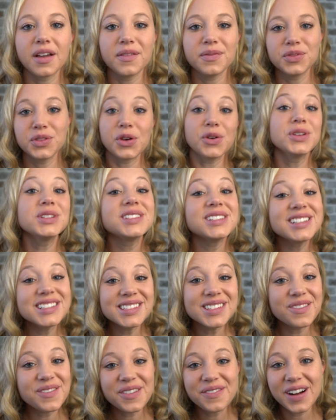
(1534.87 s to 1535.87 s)
Those are
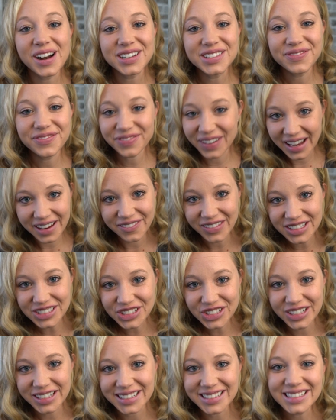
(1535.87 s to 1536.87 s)
some of our favorite
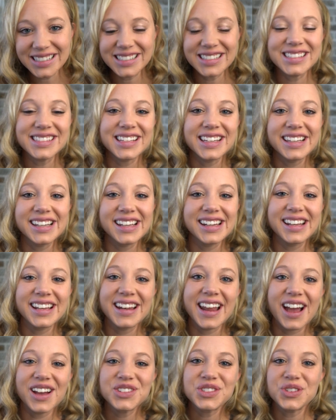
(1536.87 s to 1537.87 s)
trees to see in any
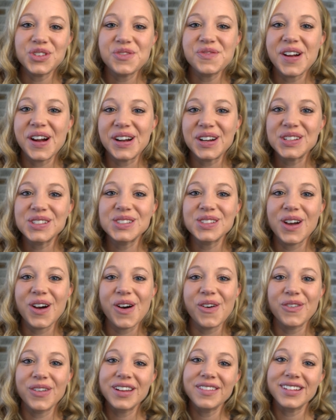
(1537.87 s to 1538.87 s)
national park,
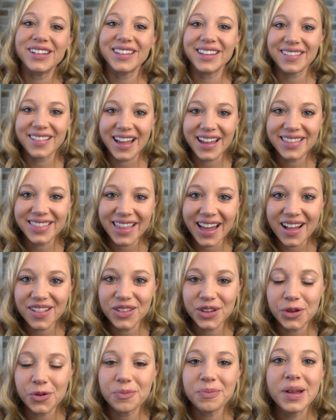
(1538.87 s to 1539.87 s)
so we really like that
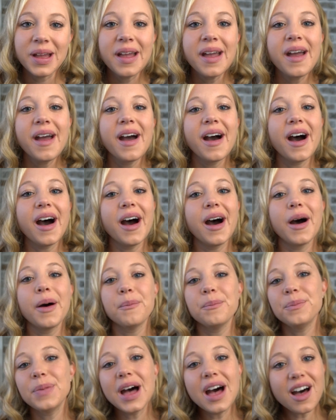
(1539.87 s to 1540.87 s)
loop. But
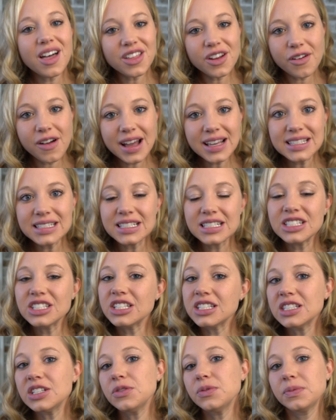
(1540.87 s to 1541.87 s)
otherwise, it's
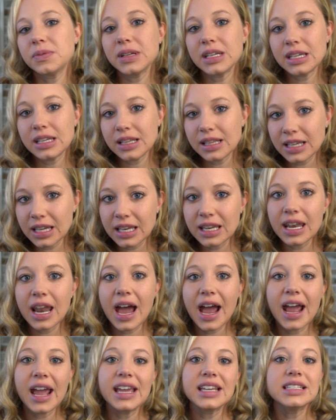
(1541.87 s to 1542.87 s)
just a really
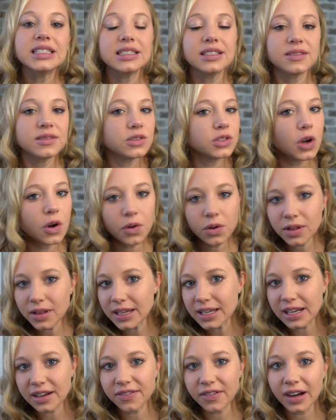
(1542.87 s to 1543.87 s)
nice, totally
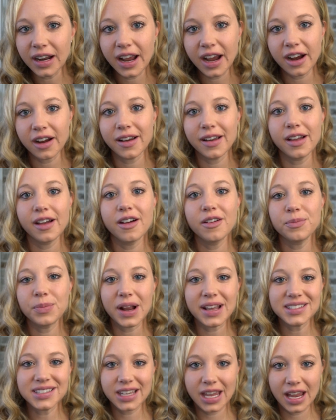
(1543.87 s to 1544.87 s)
different area of
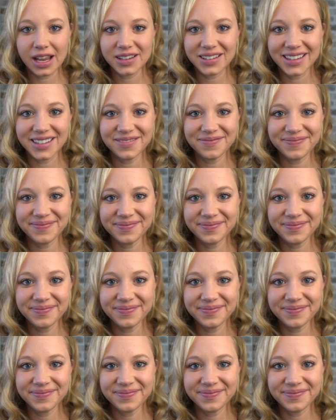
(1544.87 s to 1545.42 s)
Bryce Canyon.